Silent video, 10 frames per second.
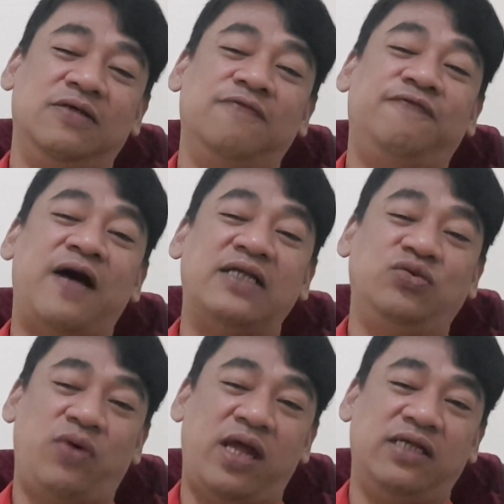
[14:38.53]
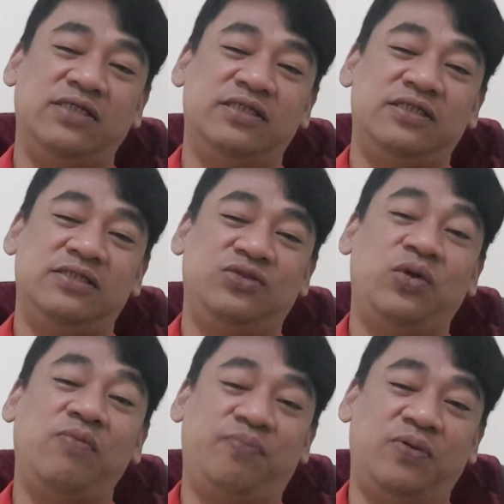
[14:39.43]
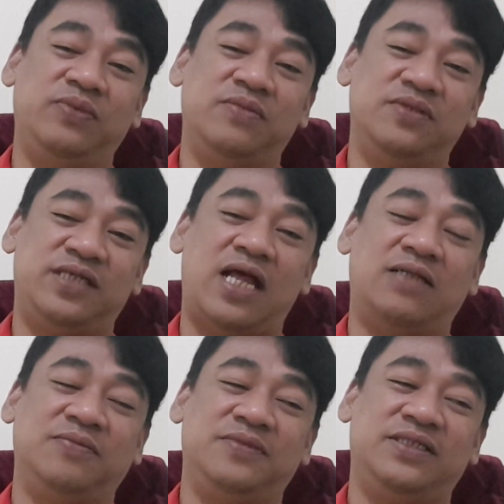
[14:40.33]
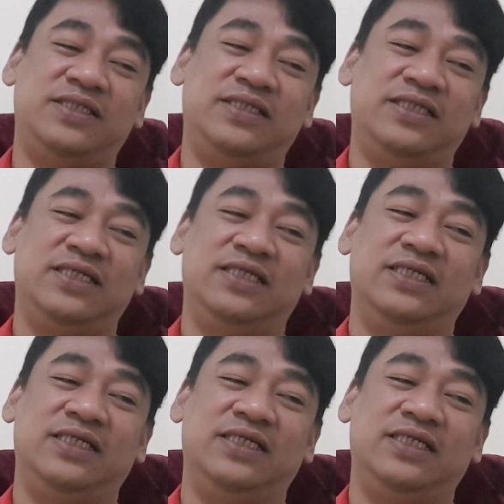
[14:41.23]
find ways to improve themselves.